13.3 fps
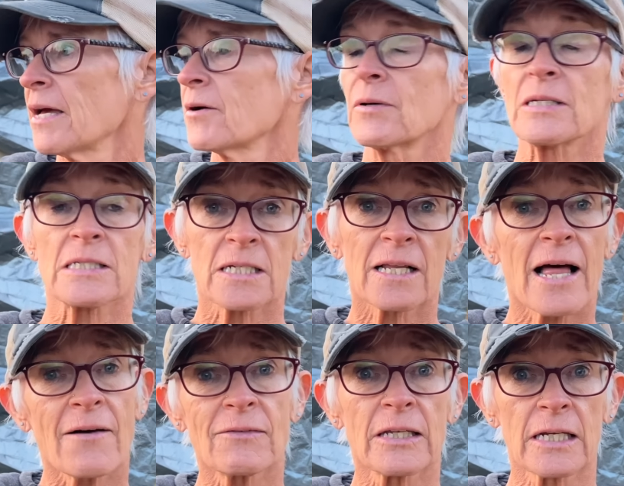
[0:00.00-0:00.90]
We still
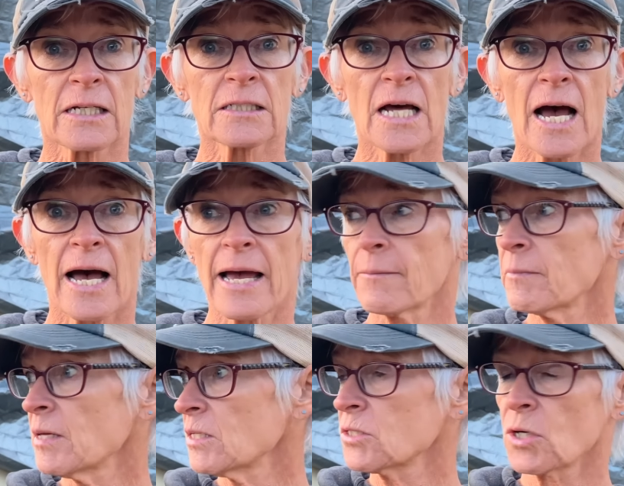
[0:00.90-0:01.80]
have a little
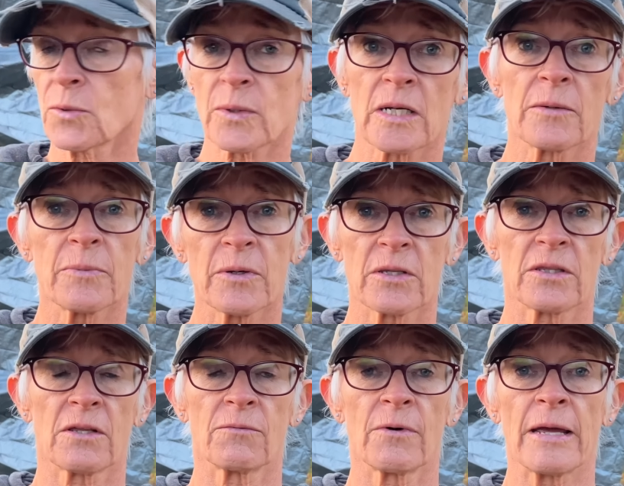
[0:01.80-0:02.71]
time, so we're going to put
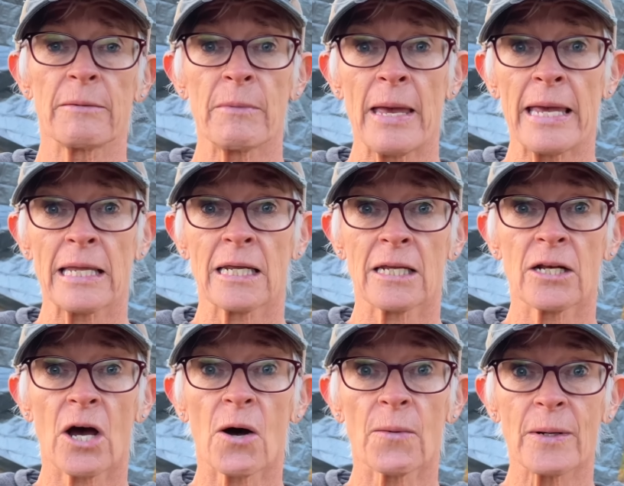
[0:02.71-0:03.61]
the remaining
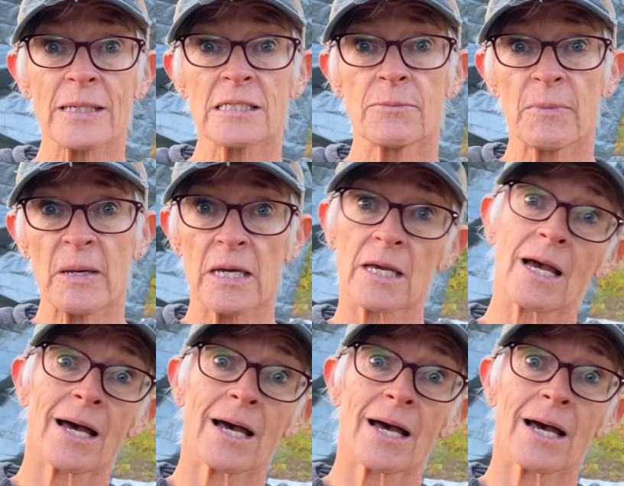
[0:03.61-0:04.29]
OSB